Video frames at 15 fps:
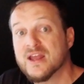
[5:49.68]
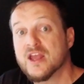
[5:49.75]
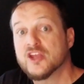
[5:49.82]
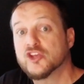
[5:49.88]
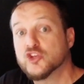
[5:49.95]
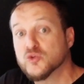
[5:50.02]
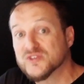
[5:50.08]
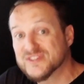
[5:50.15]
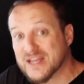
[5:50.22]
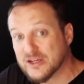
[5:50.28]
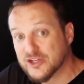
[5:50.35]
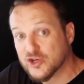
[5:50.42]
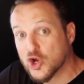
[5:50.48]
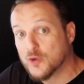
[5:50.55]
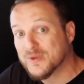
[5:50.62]
you sell
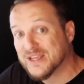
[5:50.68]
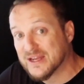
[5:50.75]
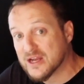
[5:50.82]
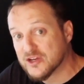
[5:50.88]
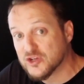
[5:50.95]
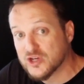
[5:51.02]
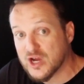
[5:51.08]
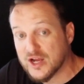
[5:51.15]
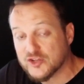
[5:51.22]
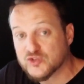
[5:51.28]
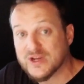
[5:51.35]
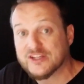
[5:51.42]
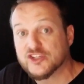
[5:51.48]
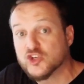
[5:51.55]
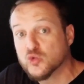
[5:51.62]
your home and get under
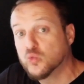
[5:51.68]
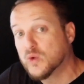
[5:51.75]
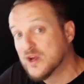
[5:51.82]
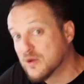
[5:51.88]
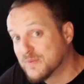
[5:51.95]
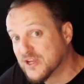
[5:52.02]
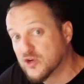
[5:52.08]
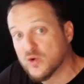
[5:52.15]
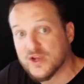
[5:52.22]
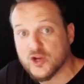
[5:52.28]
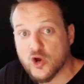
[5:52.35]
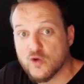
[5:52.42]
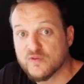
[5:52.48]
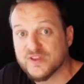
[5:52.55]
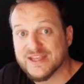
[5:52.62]
contract, you will be going
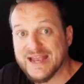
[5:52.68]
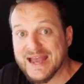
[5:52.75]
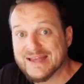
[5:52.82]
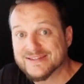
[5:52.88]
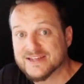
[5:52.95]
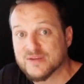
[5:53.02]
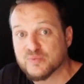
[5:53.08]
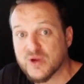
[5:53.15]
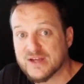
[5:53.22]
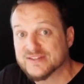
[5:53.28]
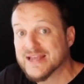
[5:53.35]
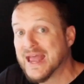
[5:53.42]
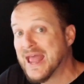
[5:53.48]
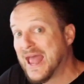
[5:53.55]
over the asking price.